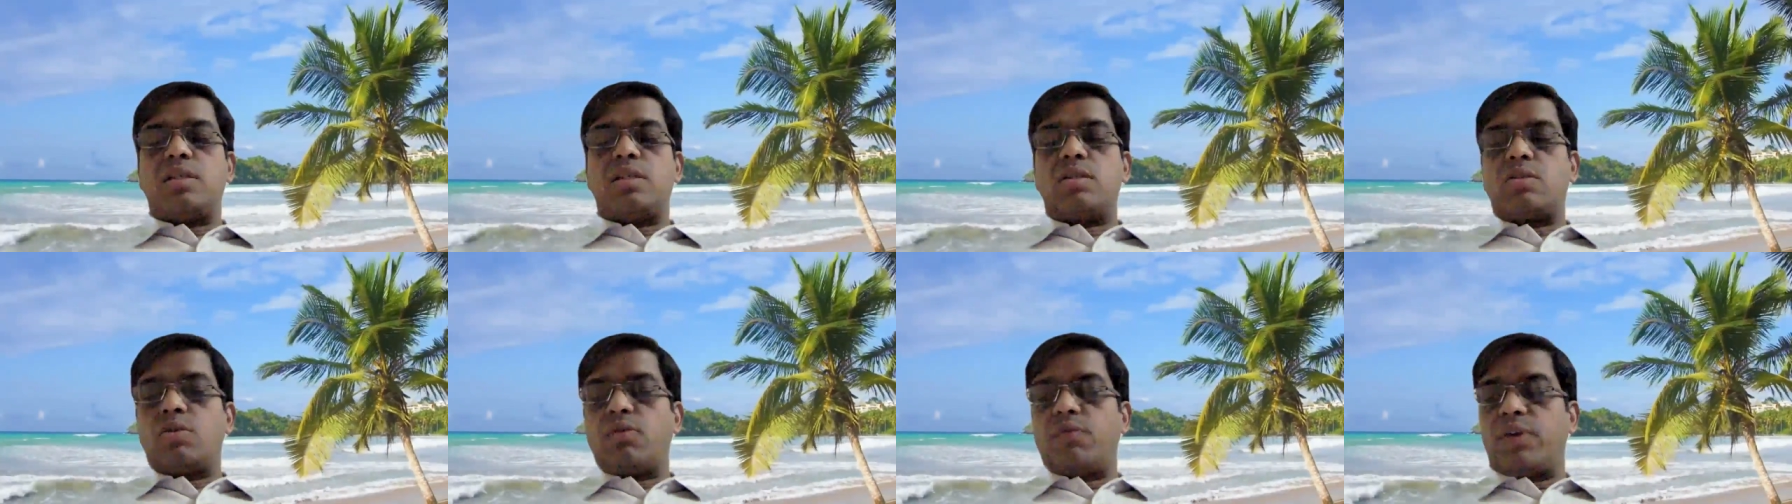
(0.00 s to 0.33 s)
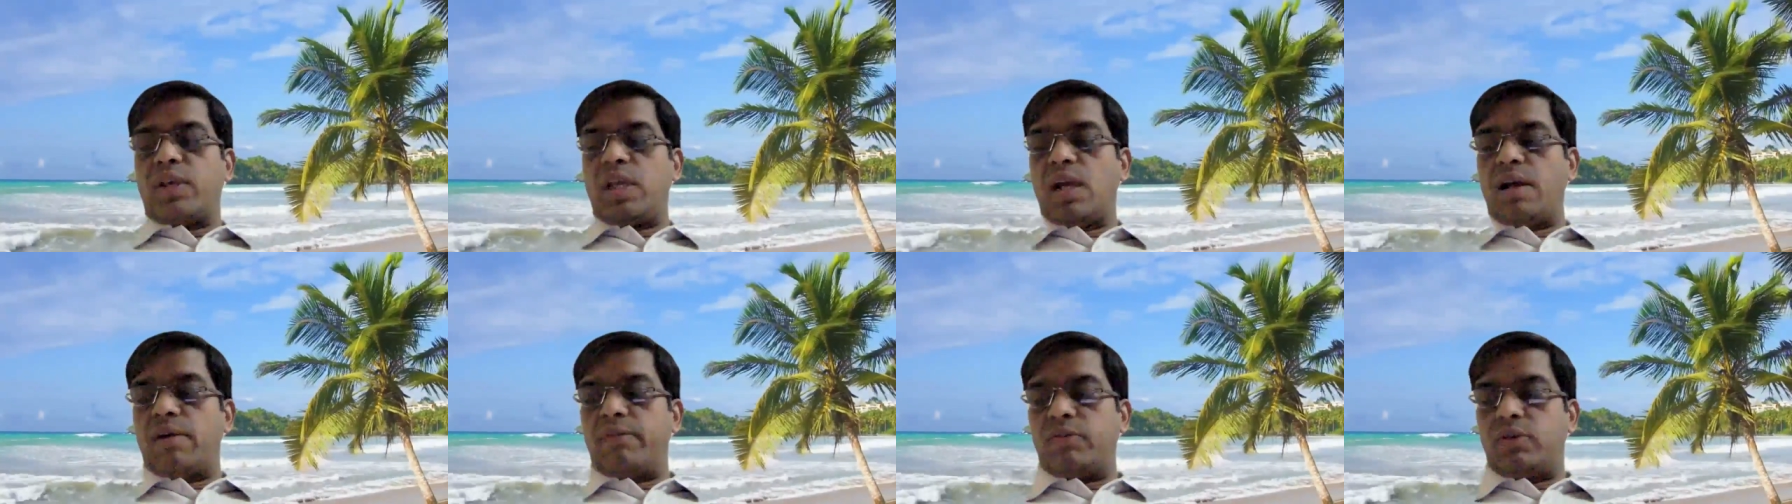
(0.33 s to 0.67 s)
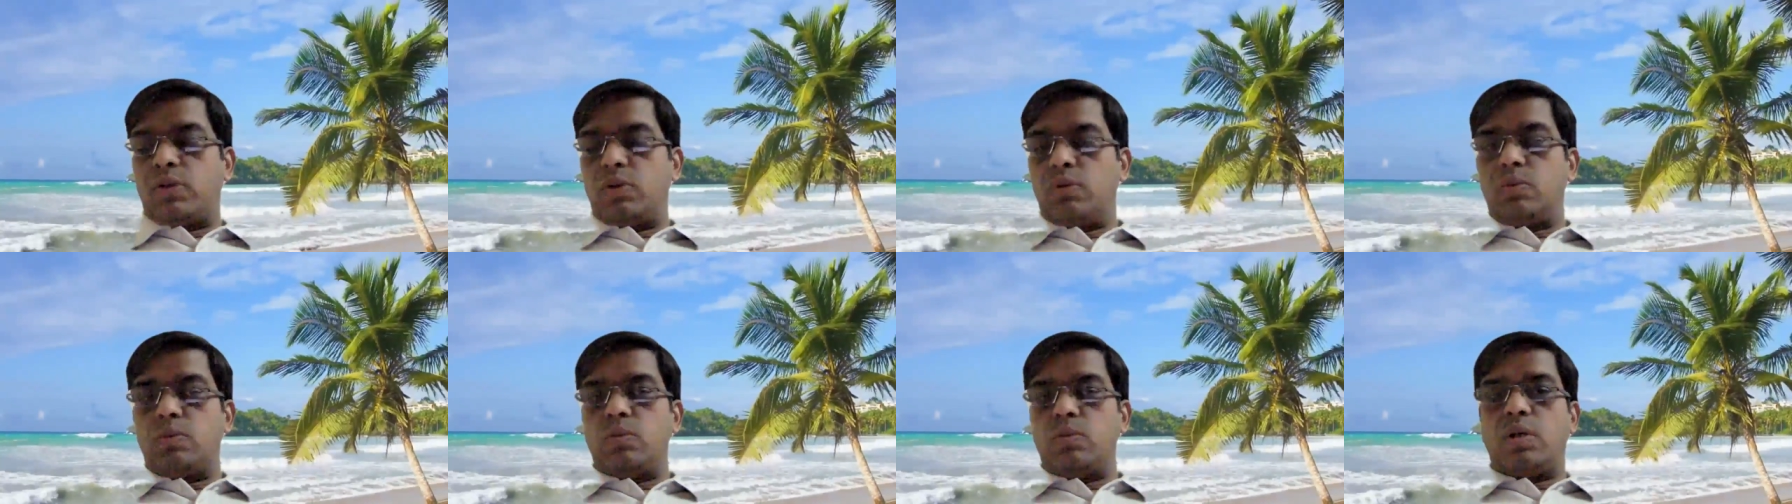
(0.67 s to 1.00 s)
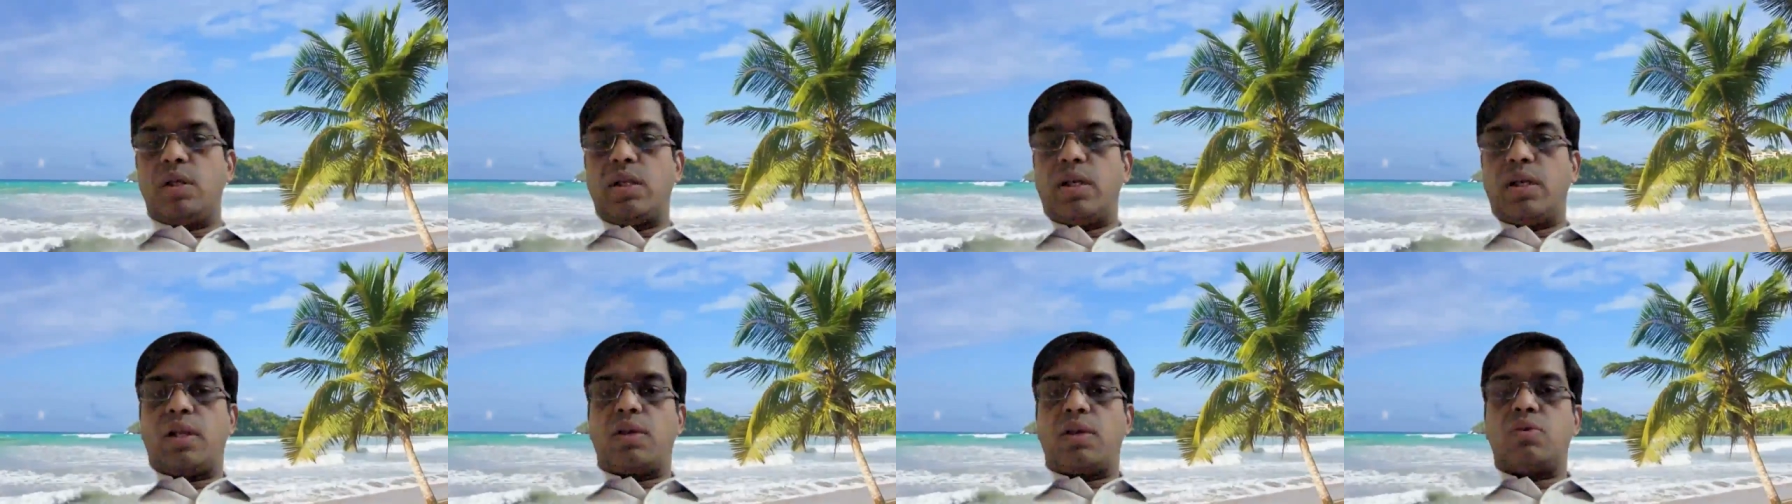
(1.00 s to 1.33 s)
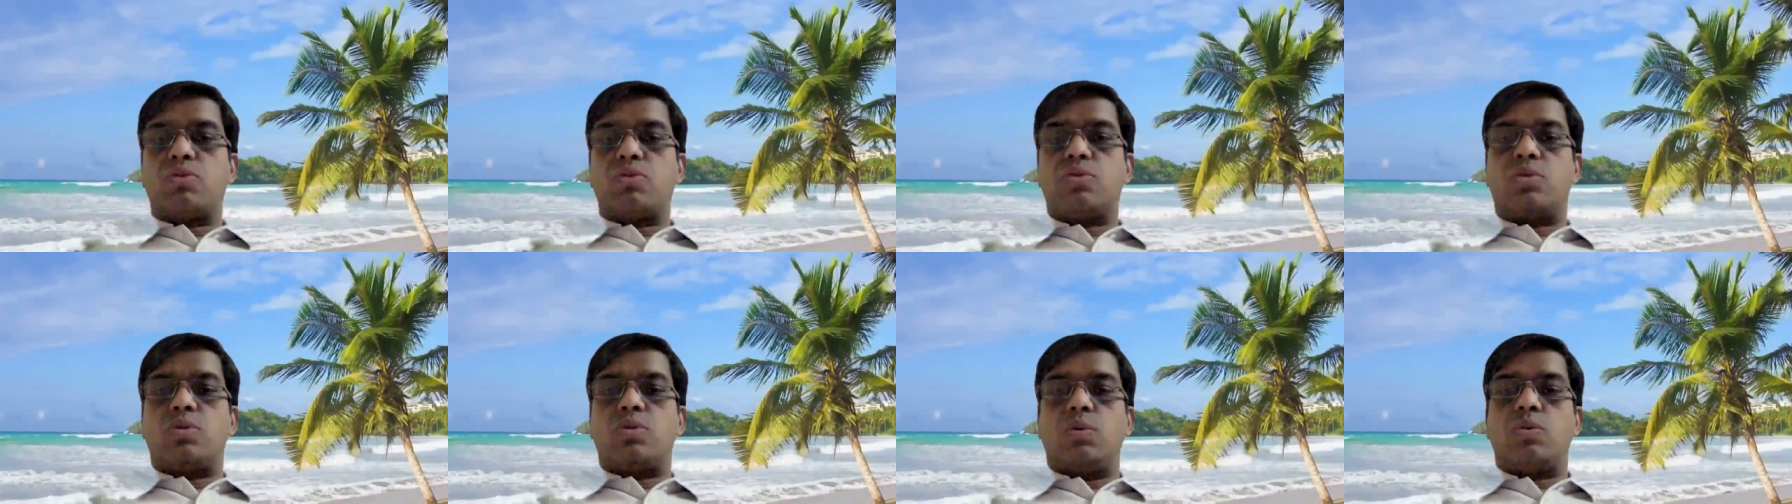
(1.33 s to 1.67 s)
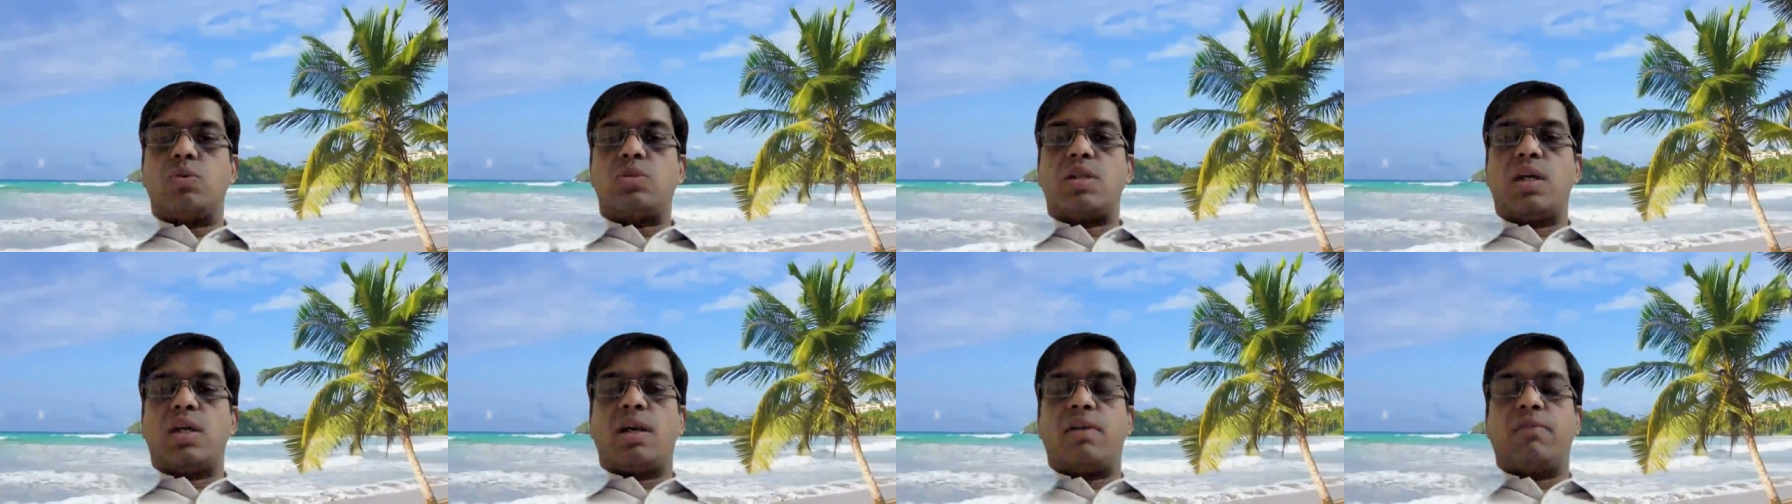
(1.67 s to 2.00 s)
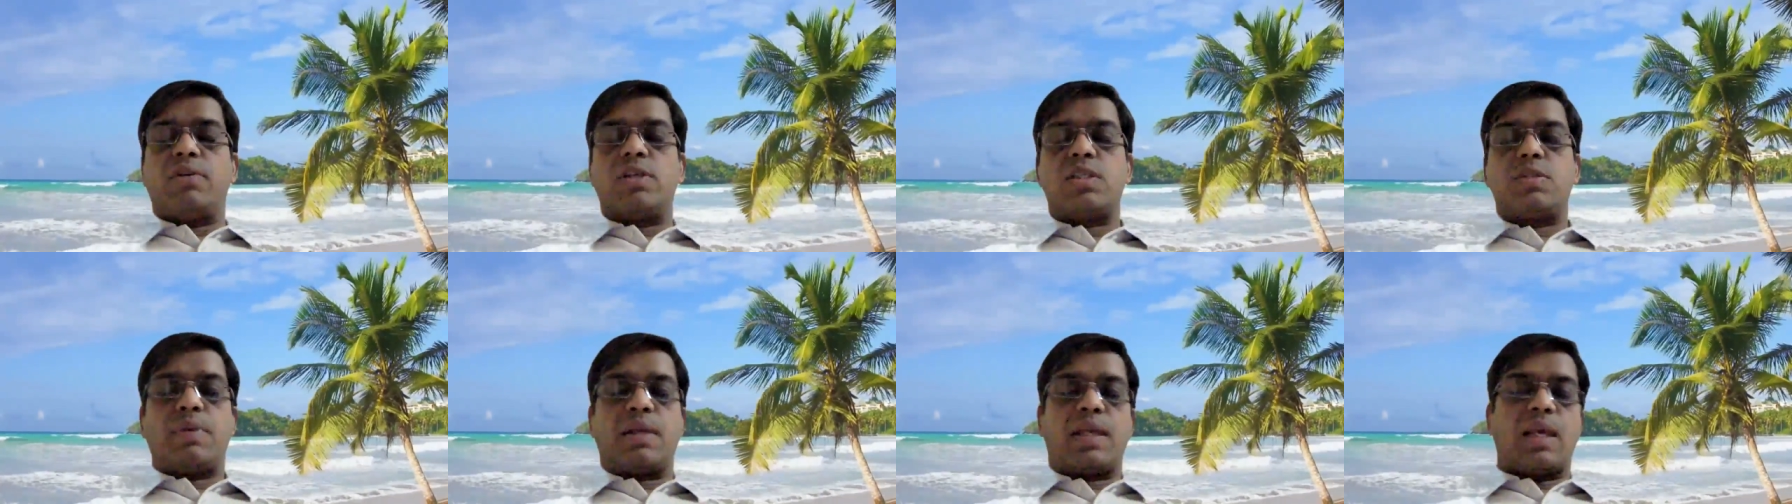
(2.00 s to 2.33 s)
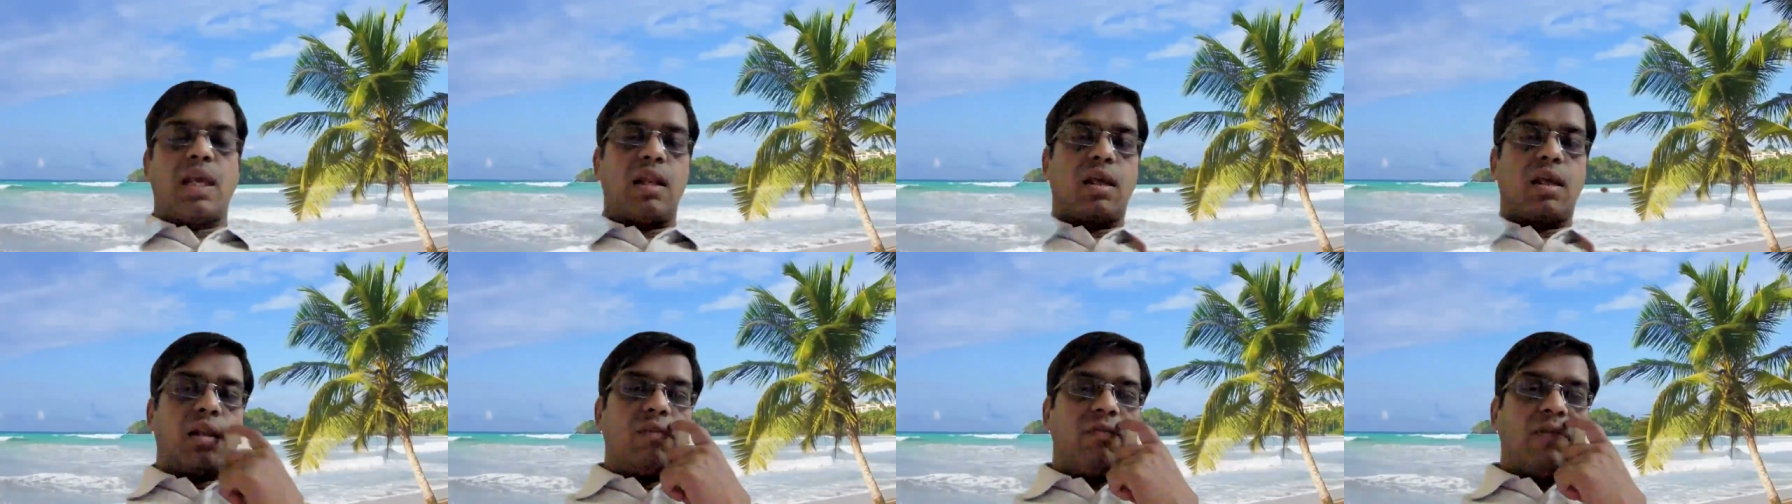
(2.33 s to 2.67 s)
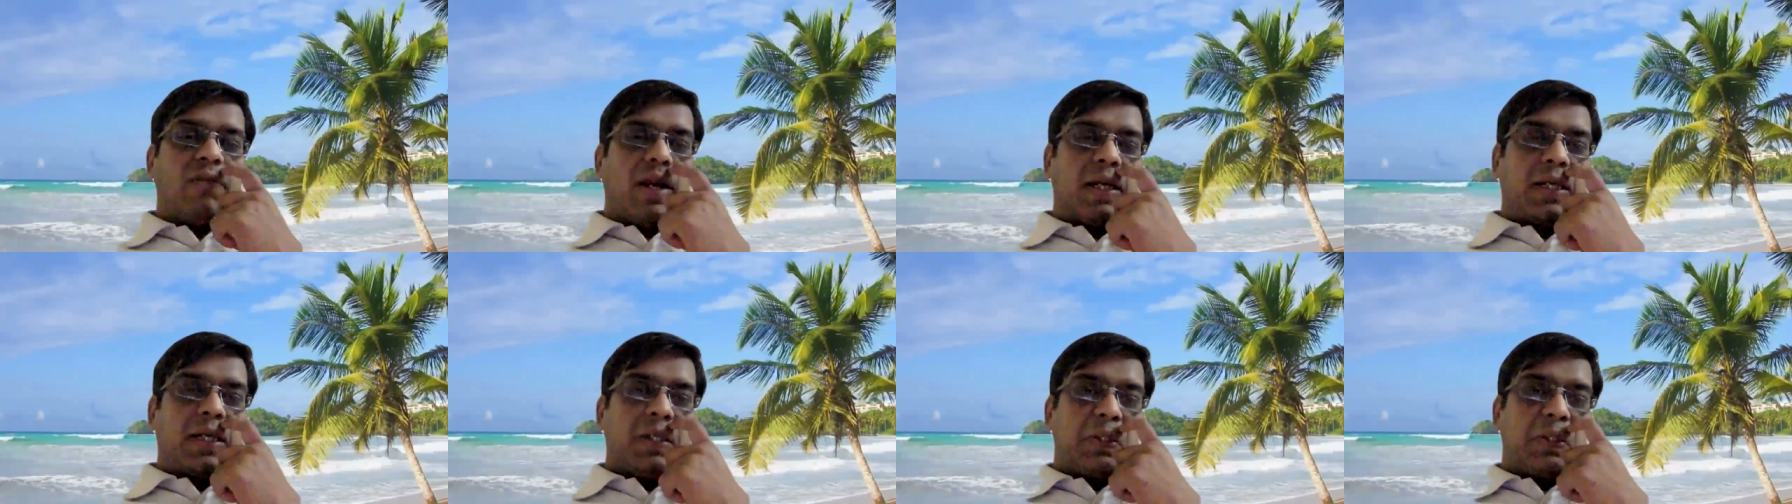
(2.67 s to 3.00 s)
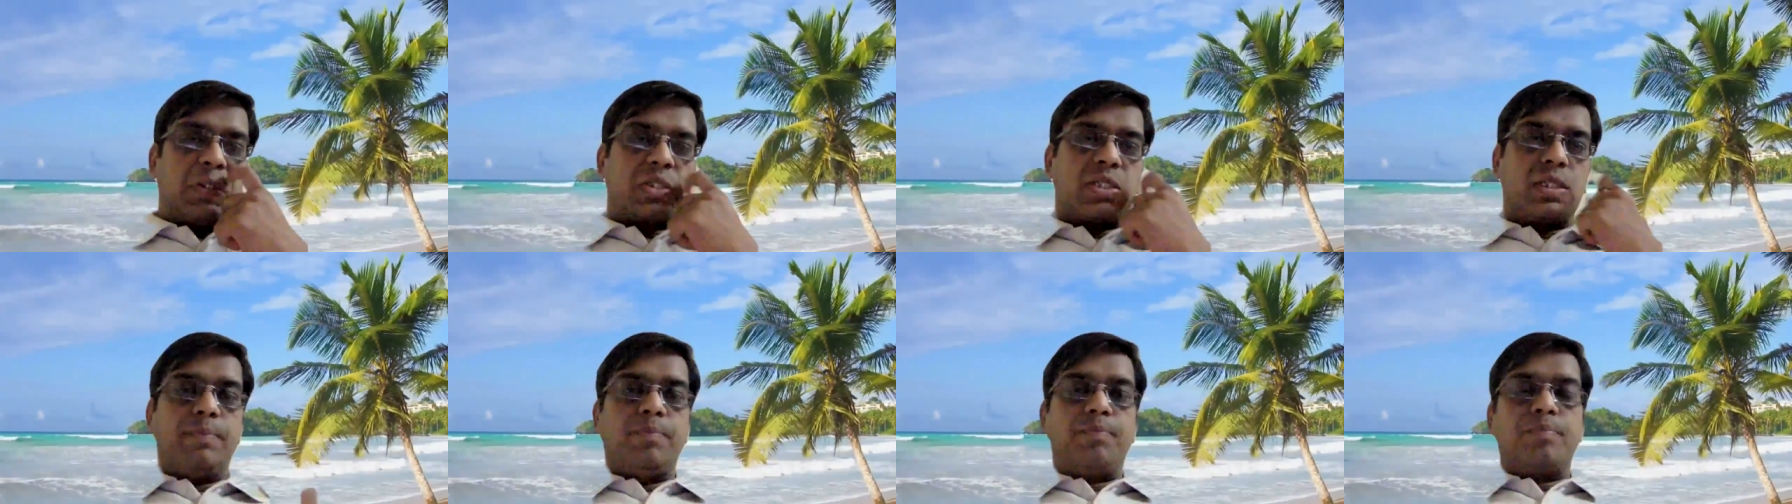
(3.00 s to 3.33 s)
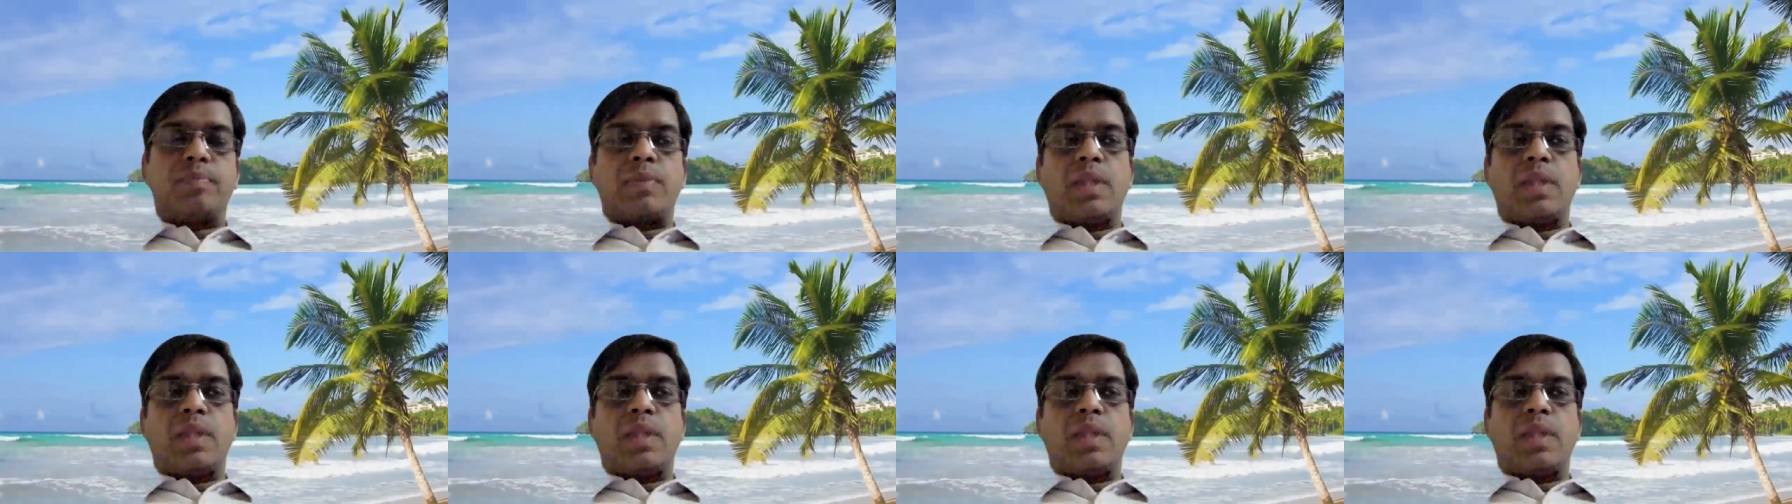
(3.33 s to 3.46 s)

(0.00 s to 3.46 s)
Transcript: So we have to reduce those adverse mechanical factors.